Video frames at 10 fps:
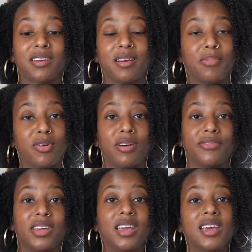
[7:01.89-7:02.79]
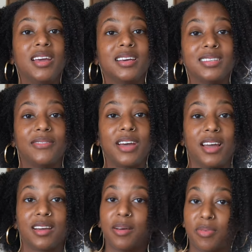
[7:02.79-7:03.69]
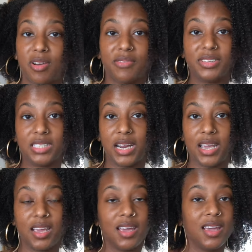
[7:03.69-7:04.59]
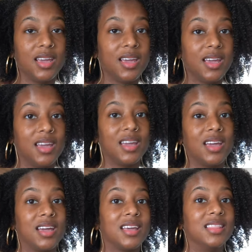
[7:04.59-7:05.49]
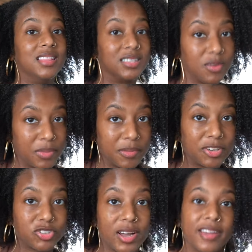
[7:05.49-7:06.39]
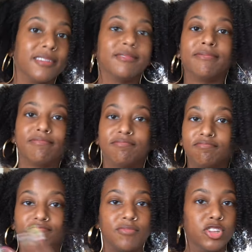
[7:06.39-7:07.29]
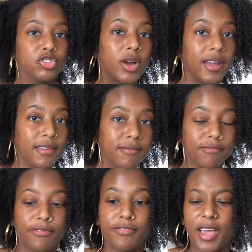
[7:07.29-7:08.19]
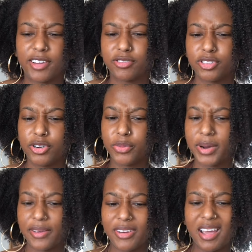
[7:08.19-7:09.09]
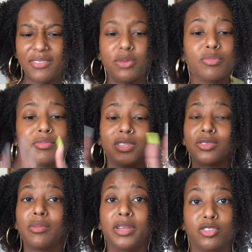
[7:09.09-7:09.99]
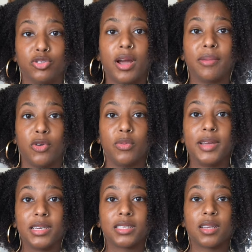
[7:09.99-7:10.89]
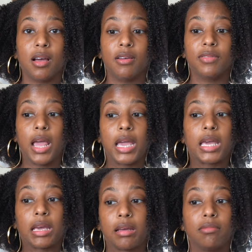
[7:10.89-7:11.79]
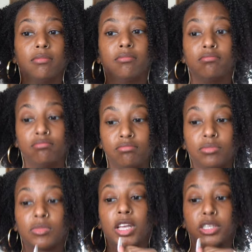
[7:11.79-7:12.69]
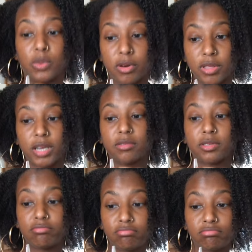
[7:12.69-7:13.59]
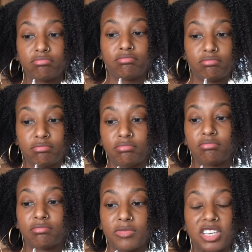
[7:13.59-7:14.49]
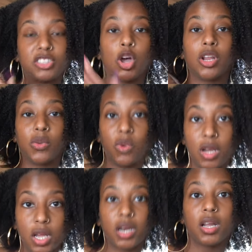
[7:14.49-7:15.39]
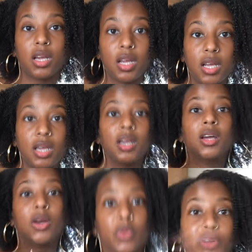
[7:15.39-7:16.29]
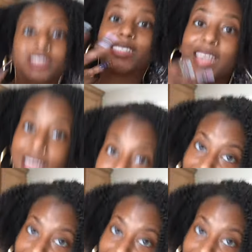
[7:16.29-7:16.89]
a cup of coffee, because I've not had a cup of coffee today. It's going to be my trying, the trying factor, whatever have you. It's going to be the trying moment of, like, is it worth it? Because it's all in one. We're going to see.